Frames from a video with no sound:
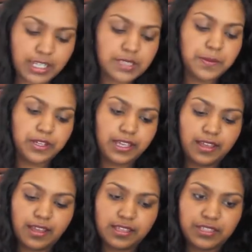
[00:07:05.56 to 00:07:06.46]
next book
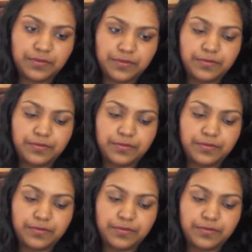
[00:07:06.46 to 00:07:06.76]
is